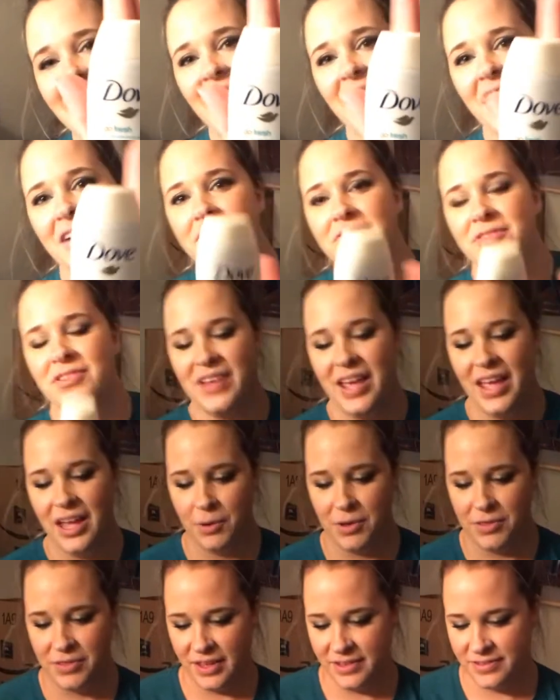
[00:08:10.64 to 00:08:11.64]
have to
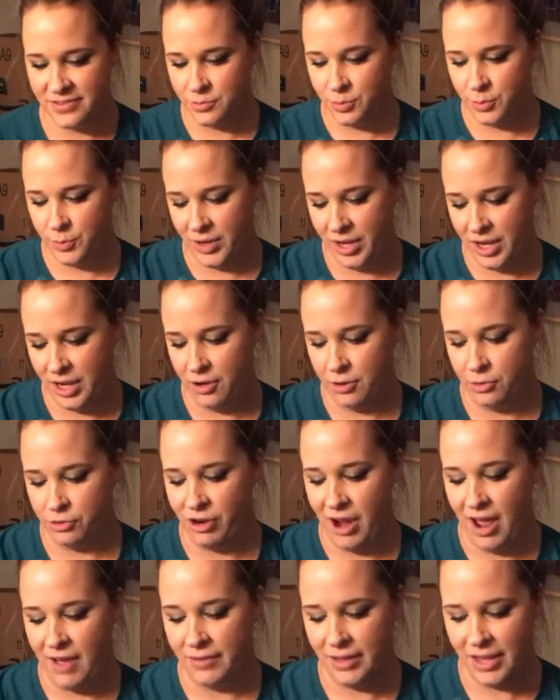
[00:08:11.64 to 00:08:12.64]
take with us when we go
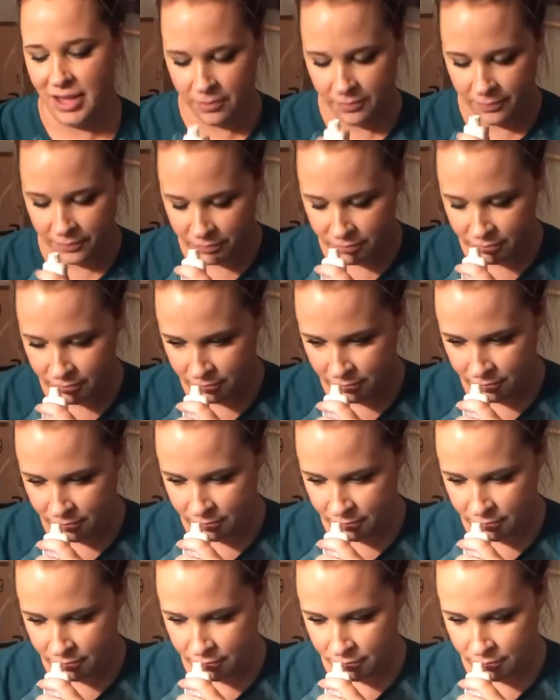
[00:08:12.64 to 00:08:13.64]
traveling.
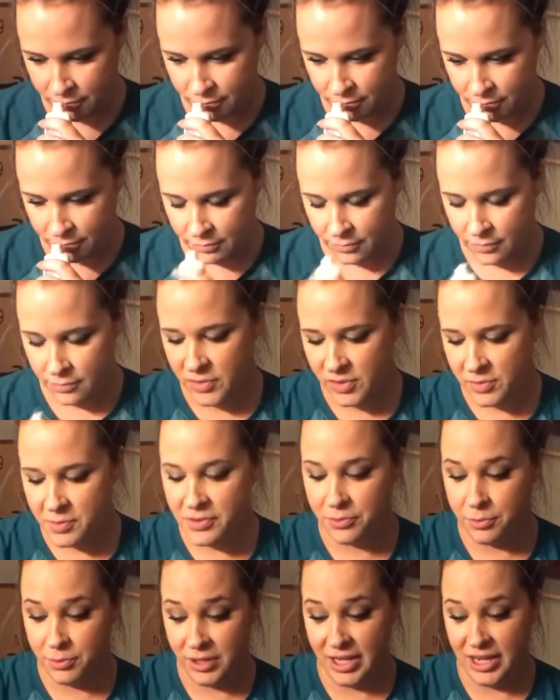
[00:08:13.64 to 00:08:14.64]
It
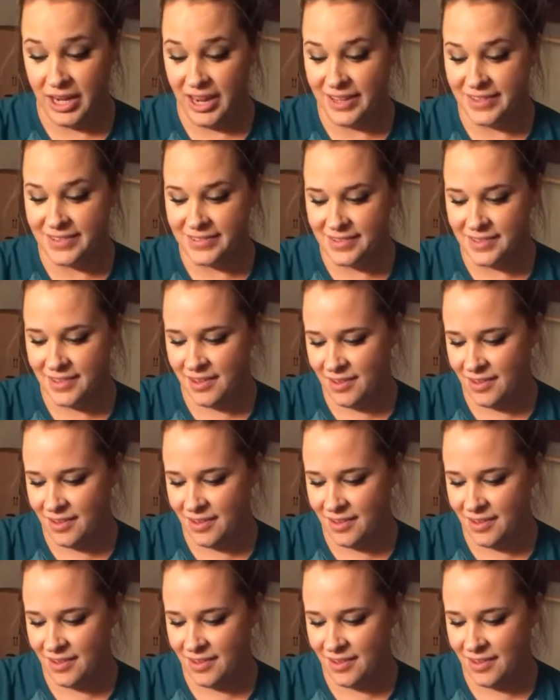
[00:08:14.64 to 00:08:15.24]
smells really nice.